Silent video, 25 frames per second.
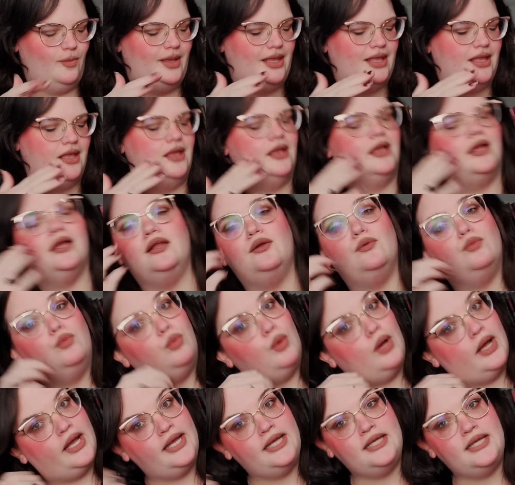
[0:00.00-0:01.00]
my God,
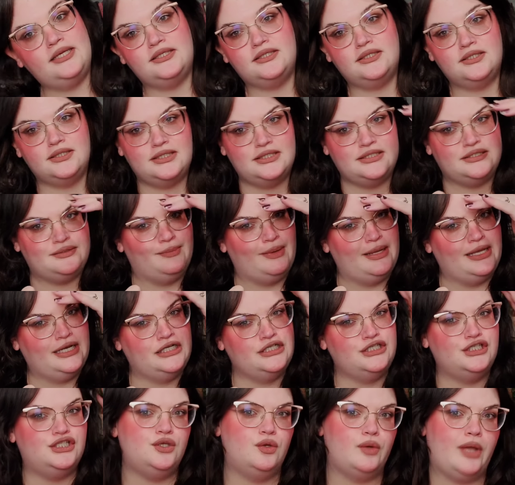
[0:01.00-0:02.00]
what? This man
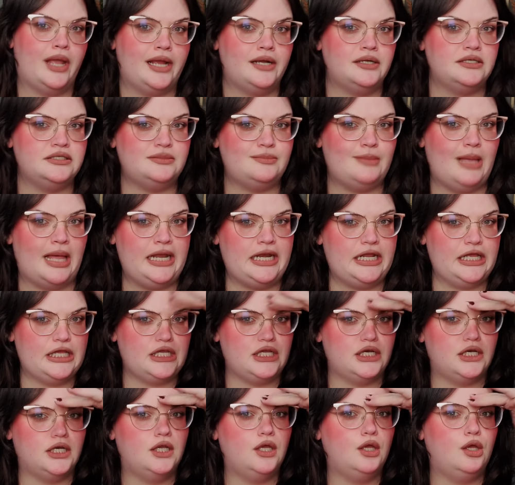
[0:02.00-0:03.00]
is so charismatic
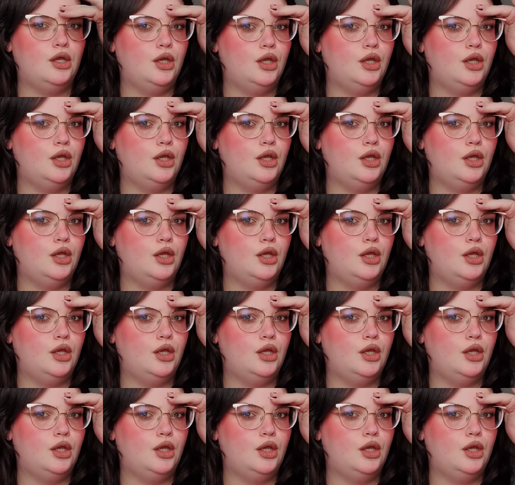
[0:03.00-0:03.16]
and